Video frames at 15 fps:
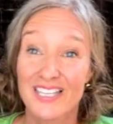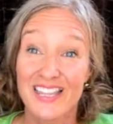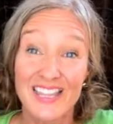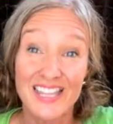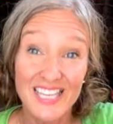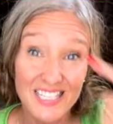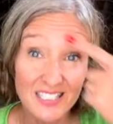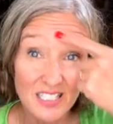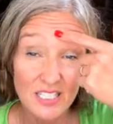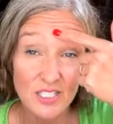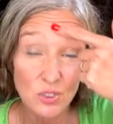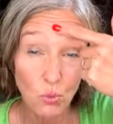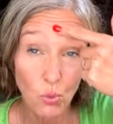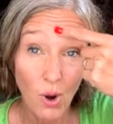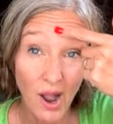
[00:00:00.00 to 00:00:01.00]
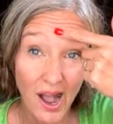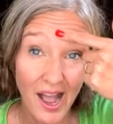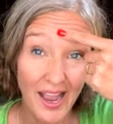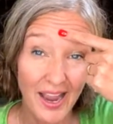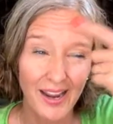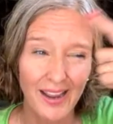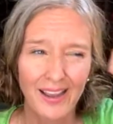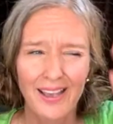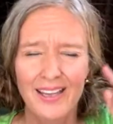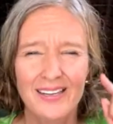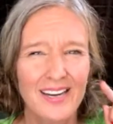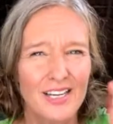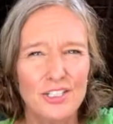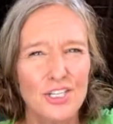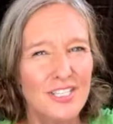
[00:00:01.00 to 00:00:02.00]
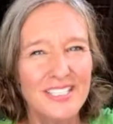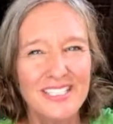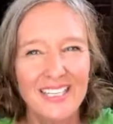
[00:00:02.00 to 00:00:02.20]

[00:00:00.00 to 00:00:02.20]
This is why not just